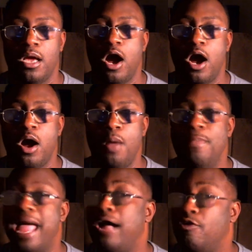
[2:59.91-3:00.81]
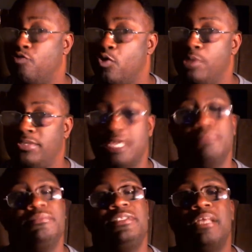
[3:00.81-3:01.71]
not grew up.
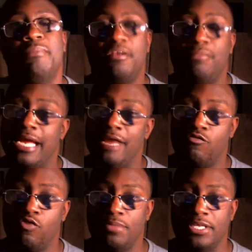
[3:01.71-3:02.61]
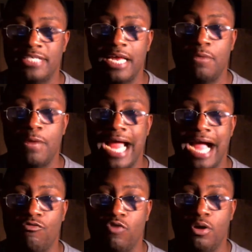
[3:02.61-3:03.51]
Some of them may have grew up the same way
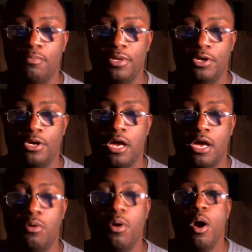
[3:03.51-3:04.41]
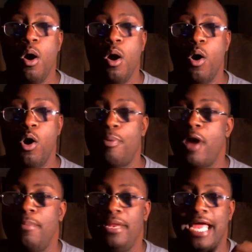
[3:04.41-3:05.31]
I grew up, you know, or
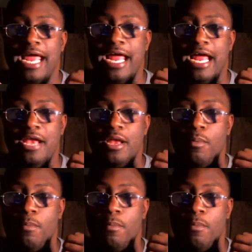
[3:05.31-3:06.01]
probably had